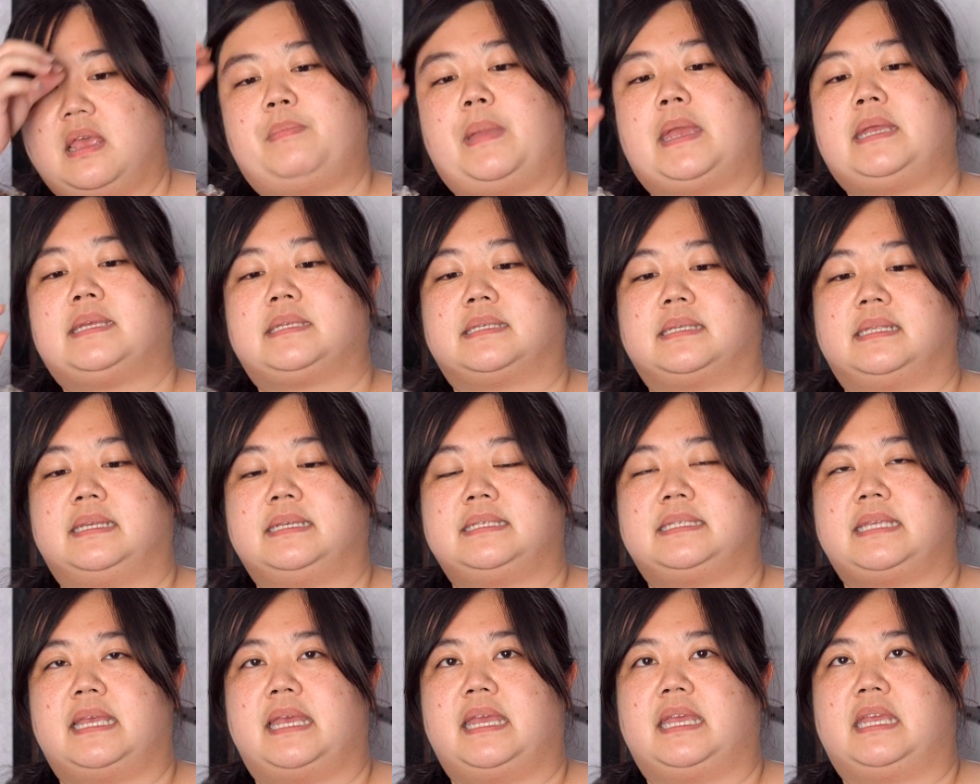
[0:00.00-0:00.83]
Basically
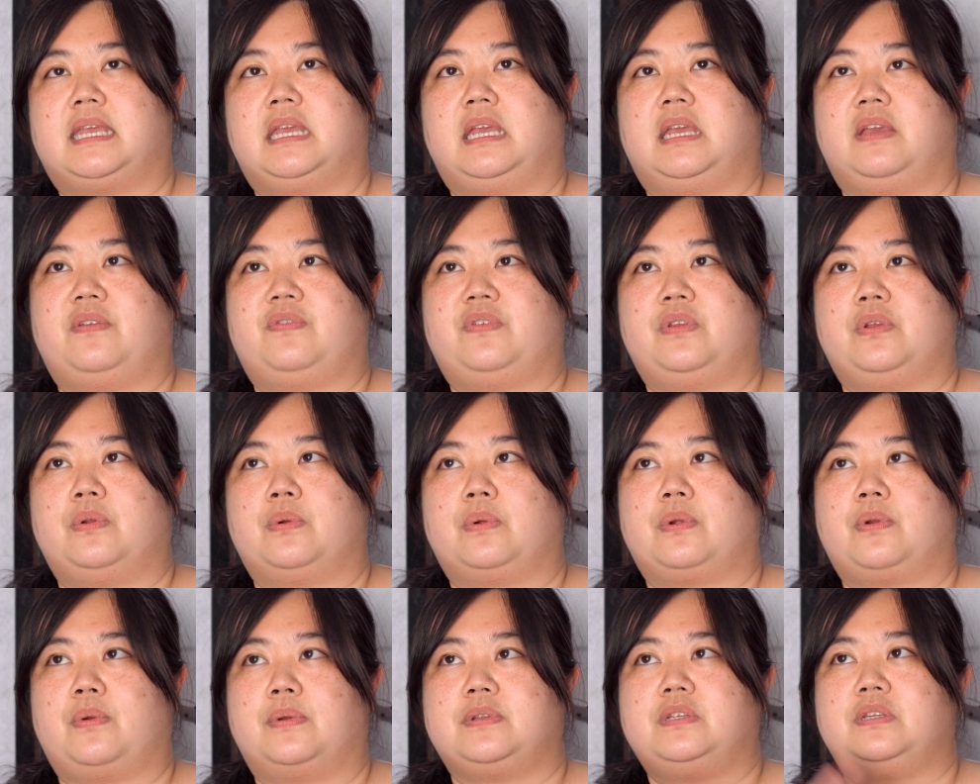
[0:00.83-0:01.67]
saying if
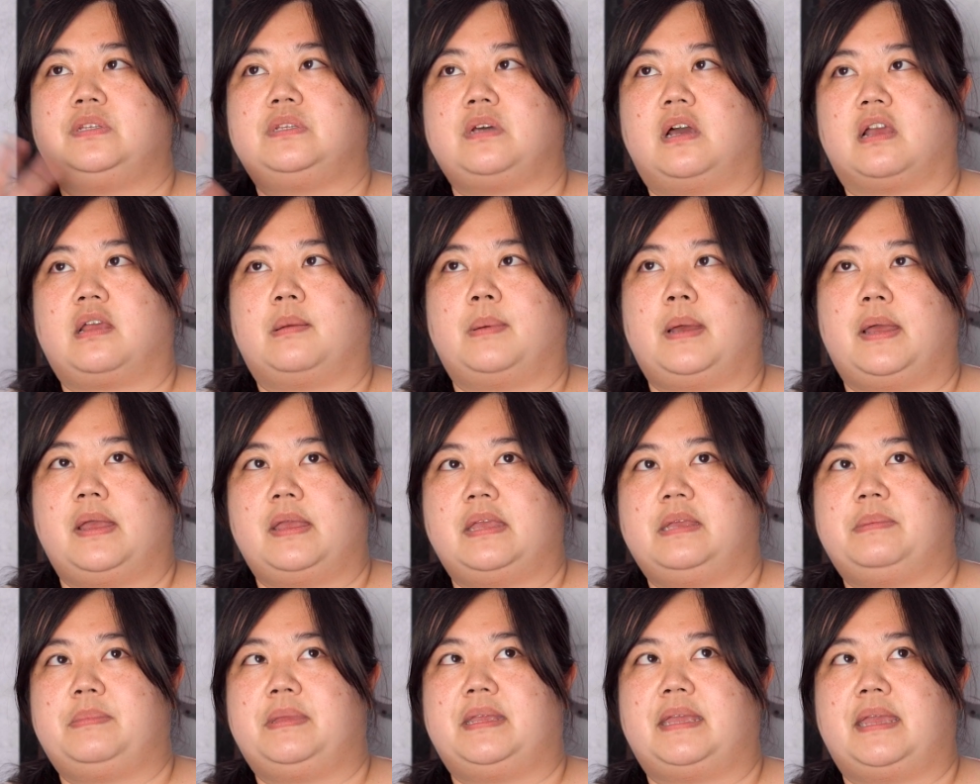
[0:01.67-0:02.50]
you're going to talk about
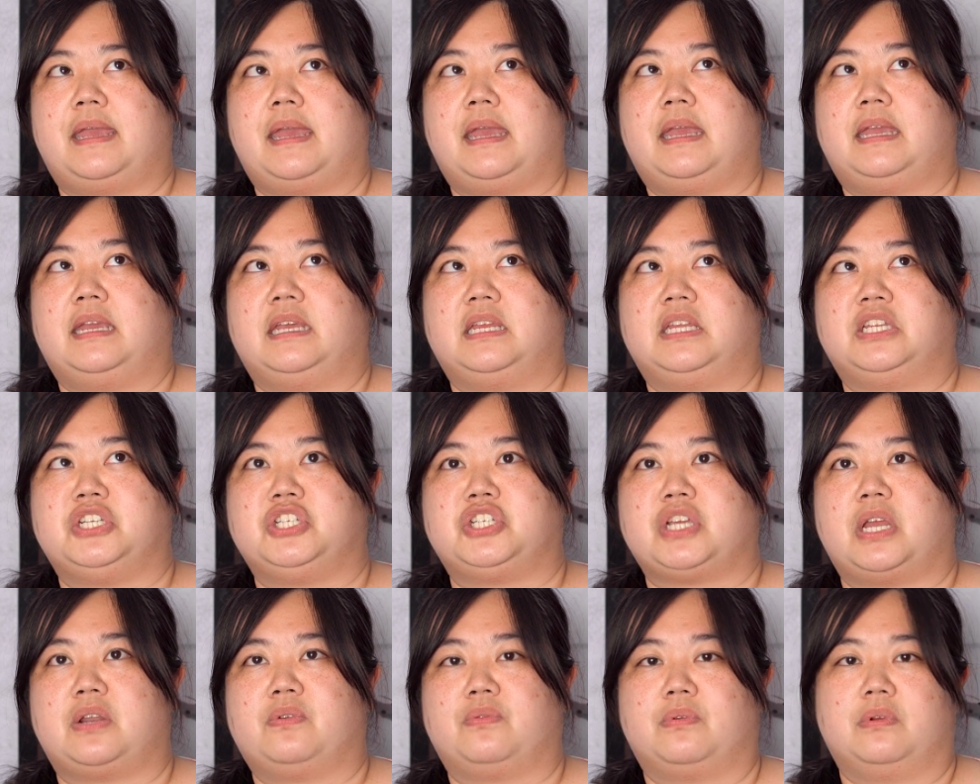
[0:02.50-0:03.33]
ABA in
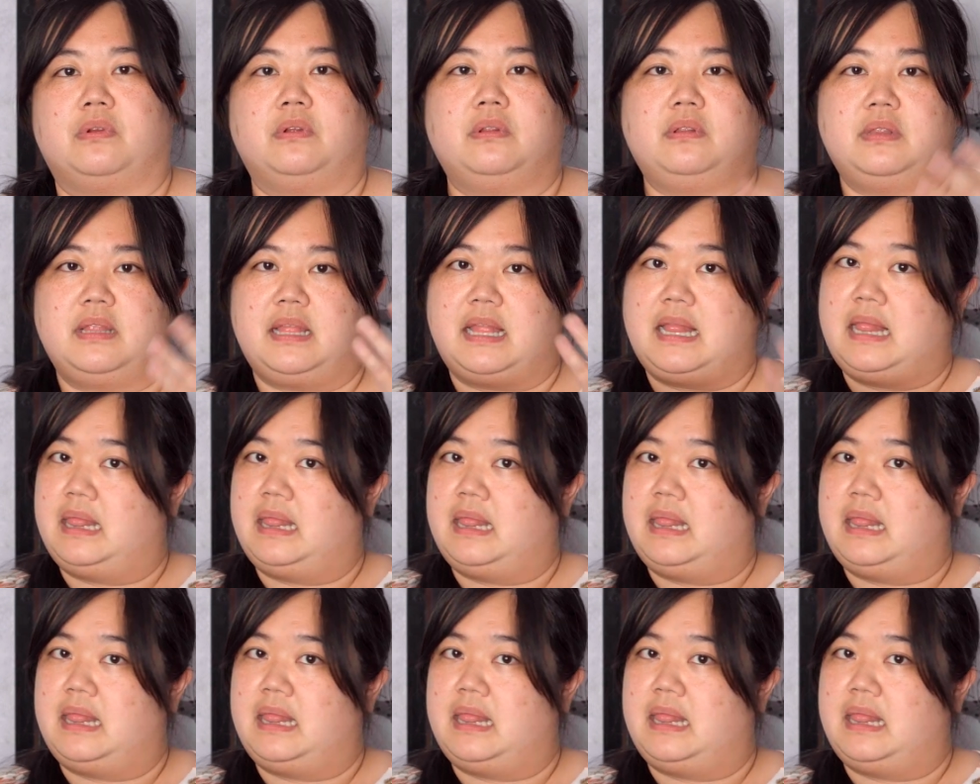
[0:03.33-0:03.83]
general,